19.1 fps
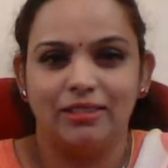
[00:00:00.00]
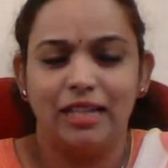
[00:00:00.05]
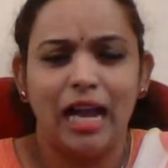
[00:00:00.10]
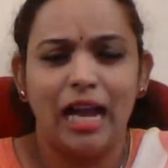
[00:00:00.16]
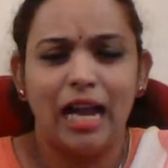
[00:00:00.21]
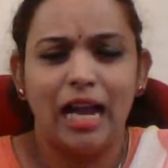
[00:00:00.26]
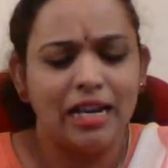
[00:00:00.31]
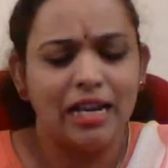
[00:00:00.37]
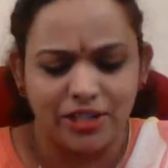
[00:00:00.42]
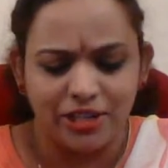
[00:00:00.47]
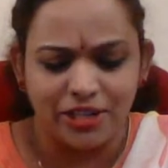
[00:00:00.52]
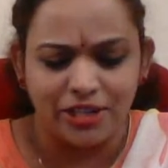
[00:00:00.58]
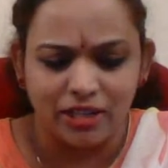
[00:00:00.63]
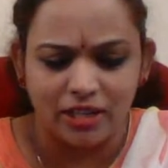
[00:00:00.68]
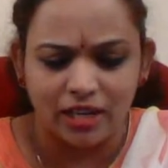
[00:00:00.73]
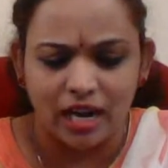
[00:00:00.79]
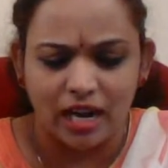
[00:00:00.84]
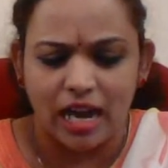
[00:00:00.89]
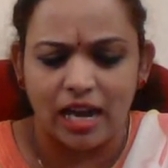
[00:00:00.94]
And
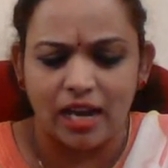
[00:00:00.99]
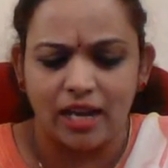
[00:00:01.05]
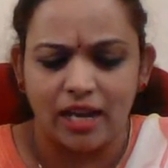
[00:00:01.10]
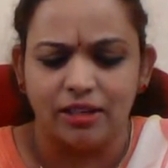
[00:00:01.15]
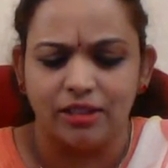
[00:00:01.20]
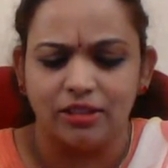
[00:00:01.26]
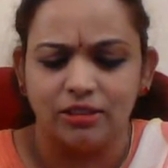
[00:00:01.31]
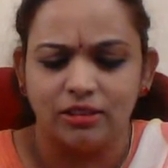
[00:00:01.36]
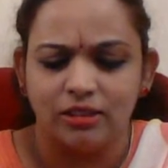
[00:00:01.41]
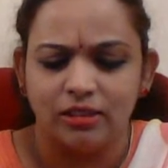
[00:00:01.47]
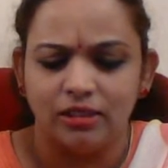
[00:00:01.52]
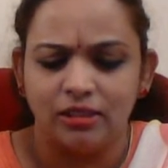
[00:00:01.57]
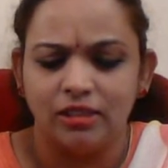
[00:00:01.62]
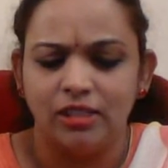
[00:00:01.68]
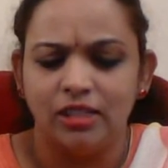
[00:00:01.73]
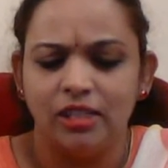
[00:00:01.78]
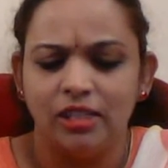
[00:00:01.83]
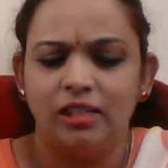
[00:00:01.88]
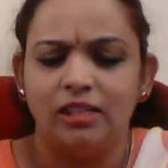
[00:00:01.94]
here I
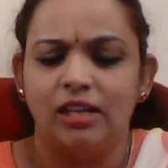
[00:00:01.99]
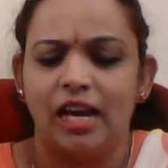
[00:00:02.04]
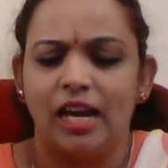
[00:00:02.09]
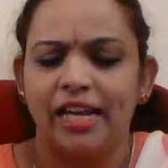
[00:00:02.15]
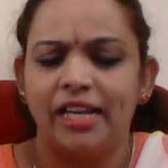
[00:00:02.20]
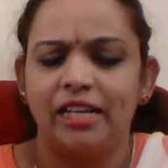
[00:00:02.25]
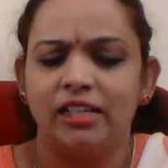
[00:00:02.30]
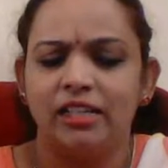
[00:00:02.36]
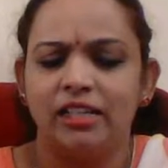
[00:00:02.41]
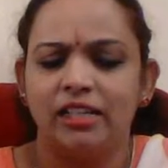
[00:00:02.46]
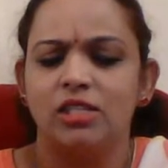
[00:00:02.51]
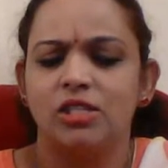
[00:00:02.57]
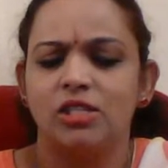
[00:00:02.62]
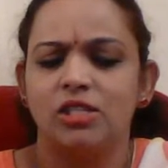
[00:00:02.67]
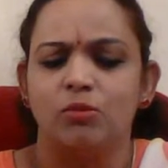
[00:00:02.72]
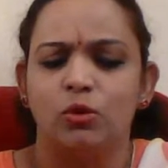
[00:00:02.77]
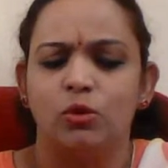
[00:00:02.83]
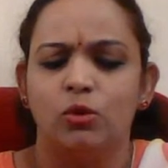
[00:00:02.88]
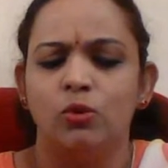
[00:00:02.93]
really like this
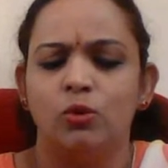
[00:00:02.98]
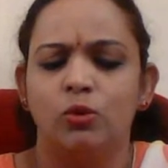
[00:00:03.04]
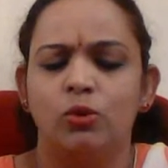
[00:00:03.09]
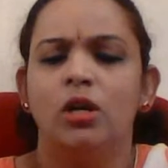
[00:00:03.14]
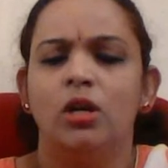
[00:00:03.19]
move